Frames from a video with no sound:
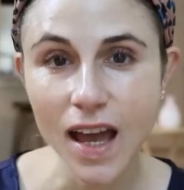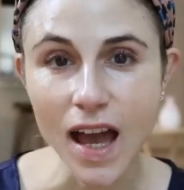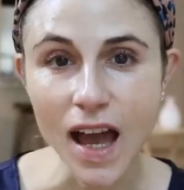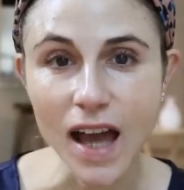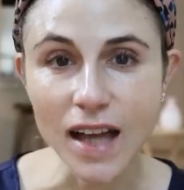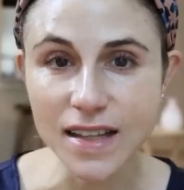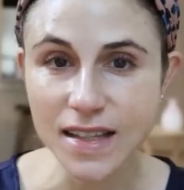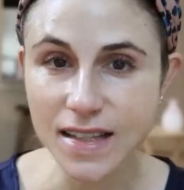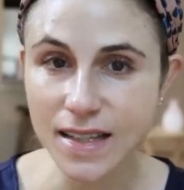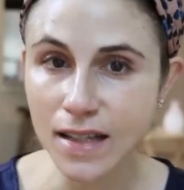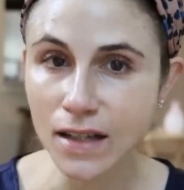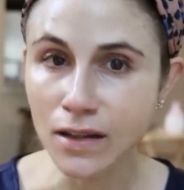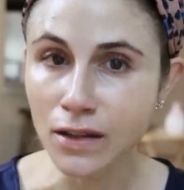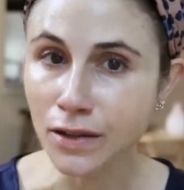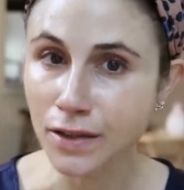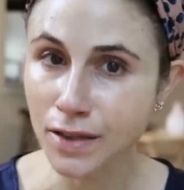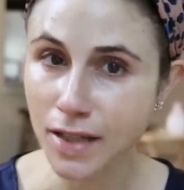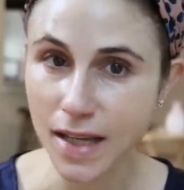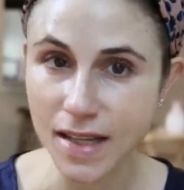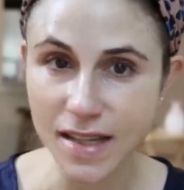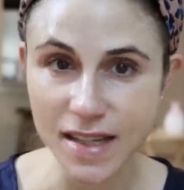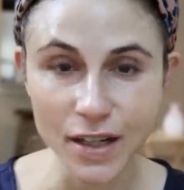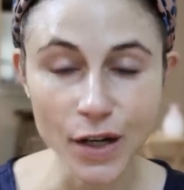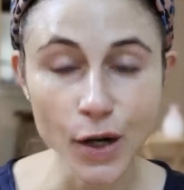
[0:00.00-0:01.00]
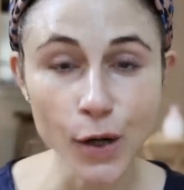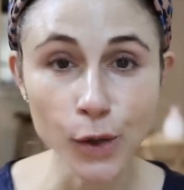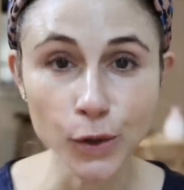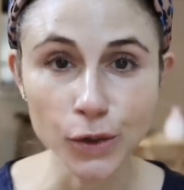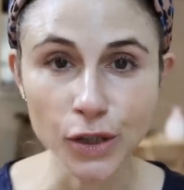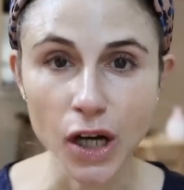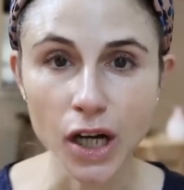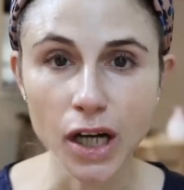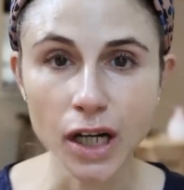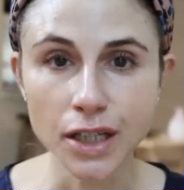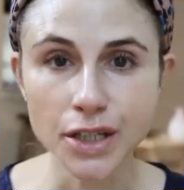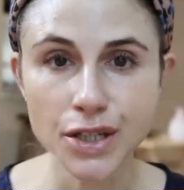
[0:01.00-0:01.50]
And silk doesn't hold
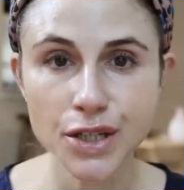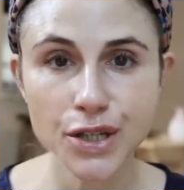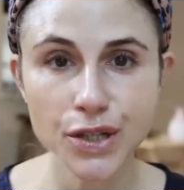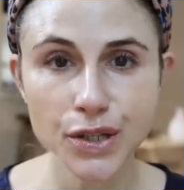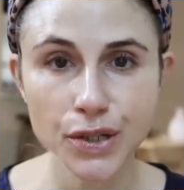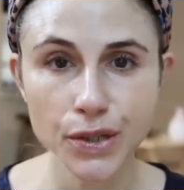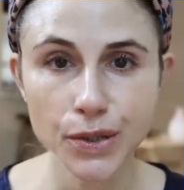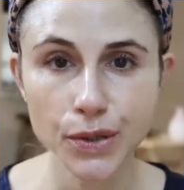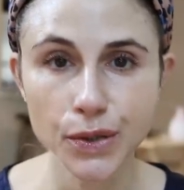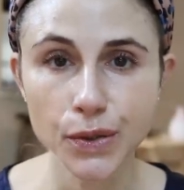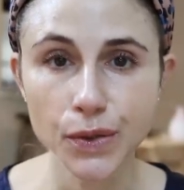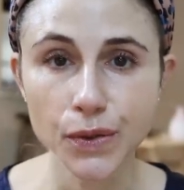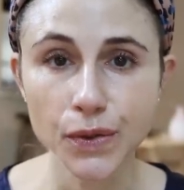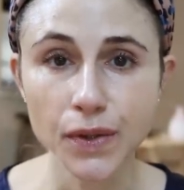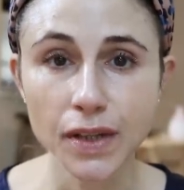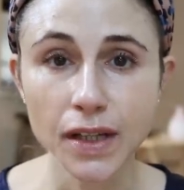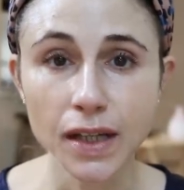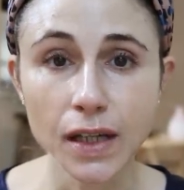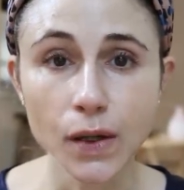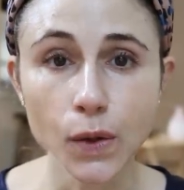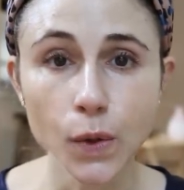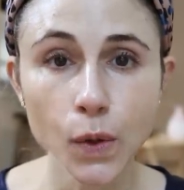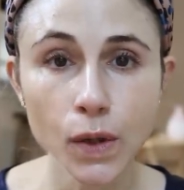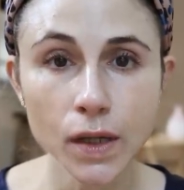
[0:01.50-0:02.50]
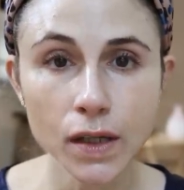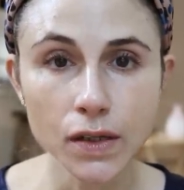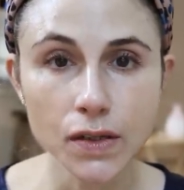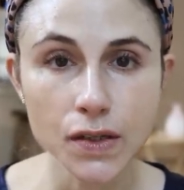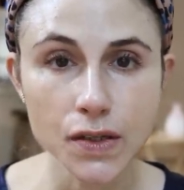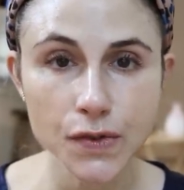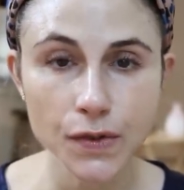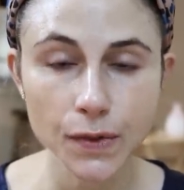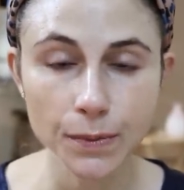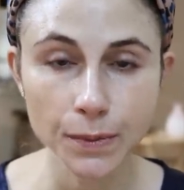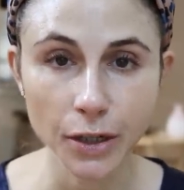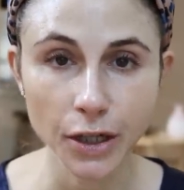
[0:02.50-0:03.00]
on to the
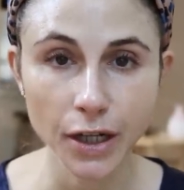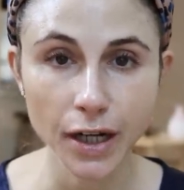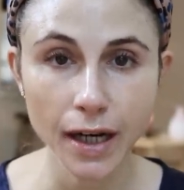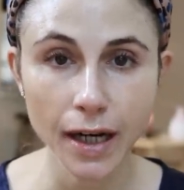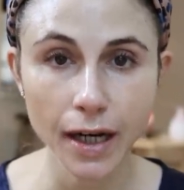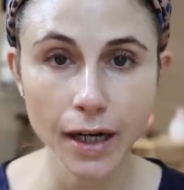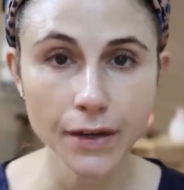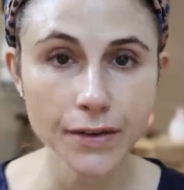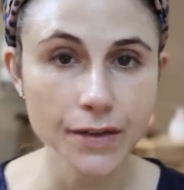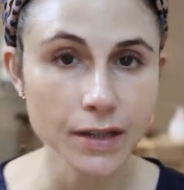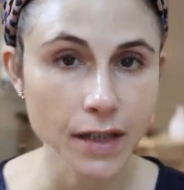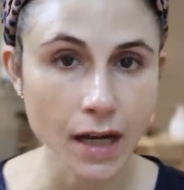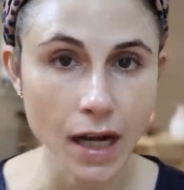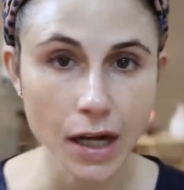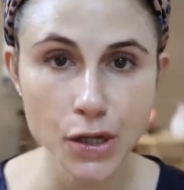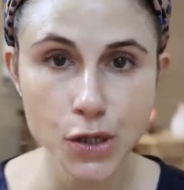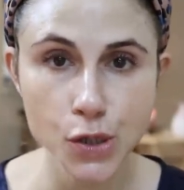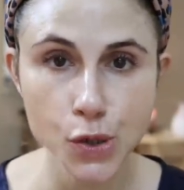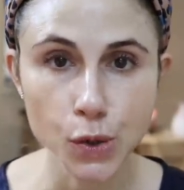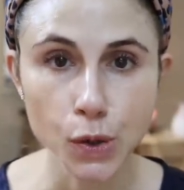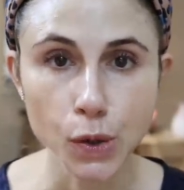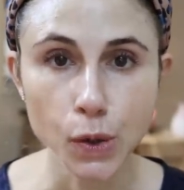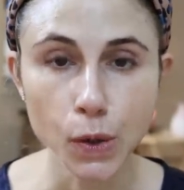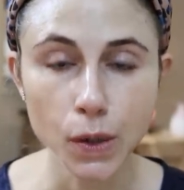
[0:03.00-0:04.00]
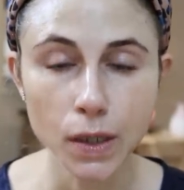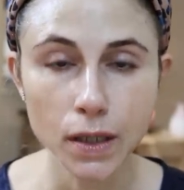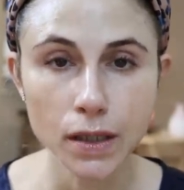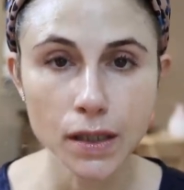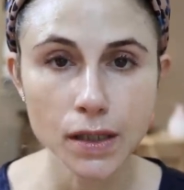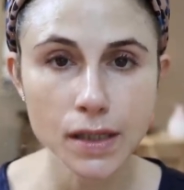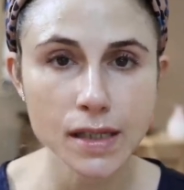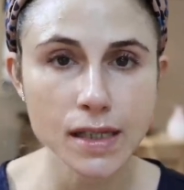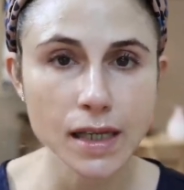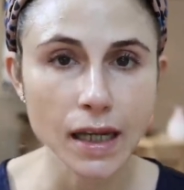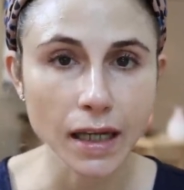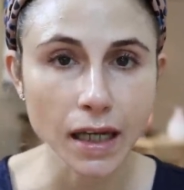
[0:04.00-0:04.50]
oils from your hair, the natural
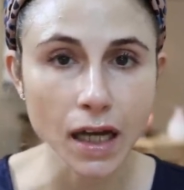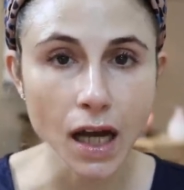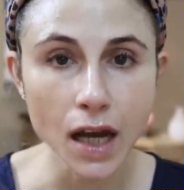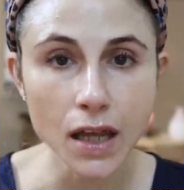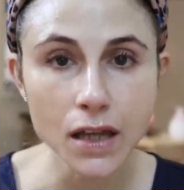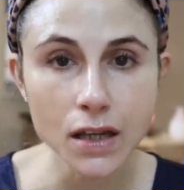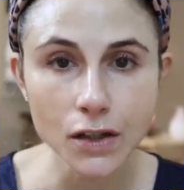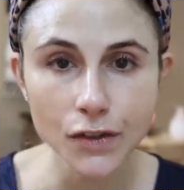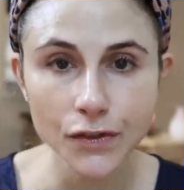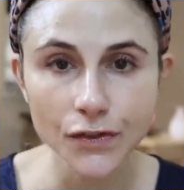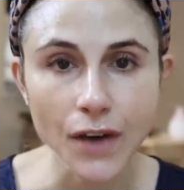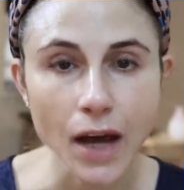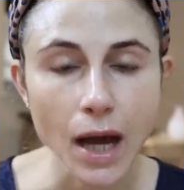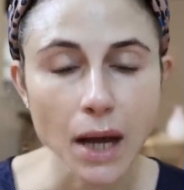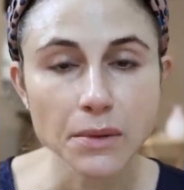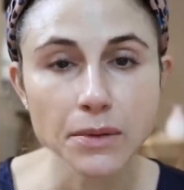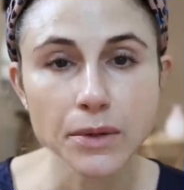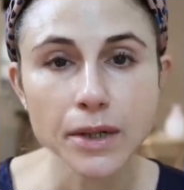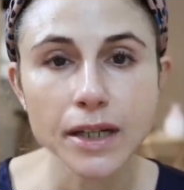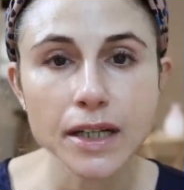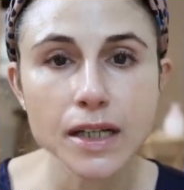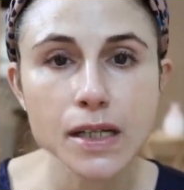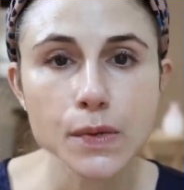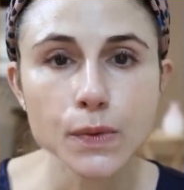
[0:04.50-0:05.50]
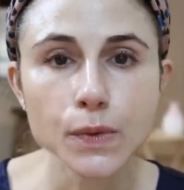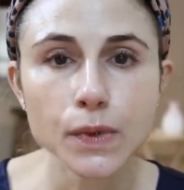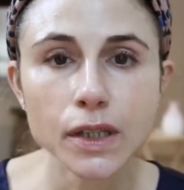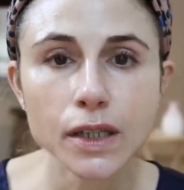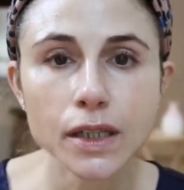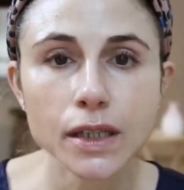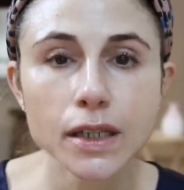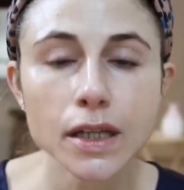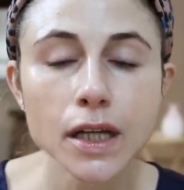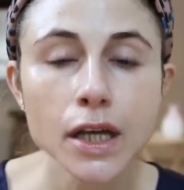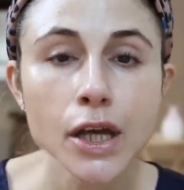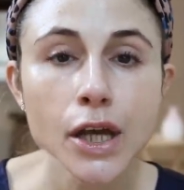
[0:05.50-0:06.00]
oils, like other fabrics
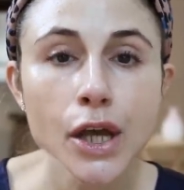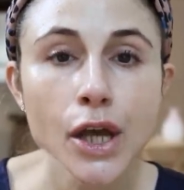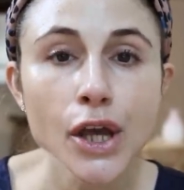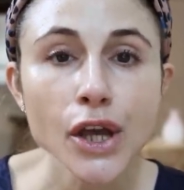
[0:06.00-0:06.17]
would.